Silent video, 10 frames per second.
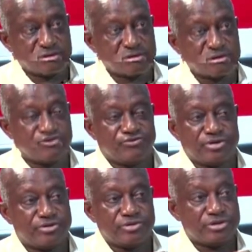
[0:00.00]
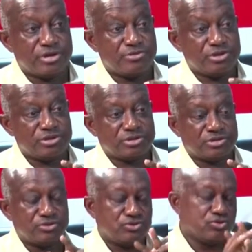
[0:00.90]
Me and Fred regional
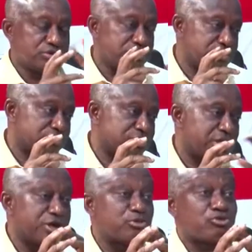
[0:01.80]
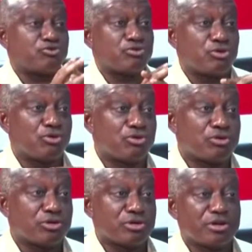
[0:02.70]
ministers. Those days in a number of no honor.
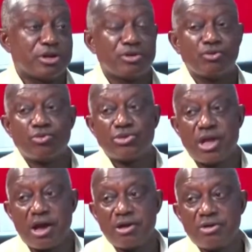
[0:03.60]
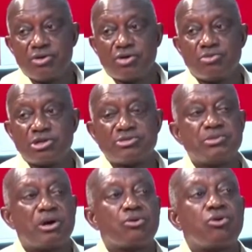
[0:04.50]
And I will be a or make
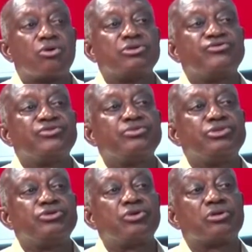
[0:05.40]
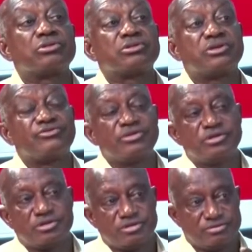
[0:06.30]
me a call even beyond 7
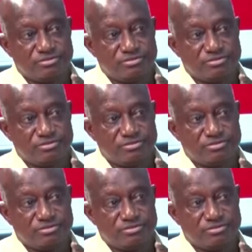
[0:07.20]
years.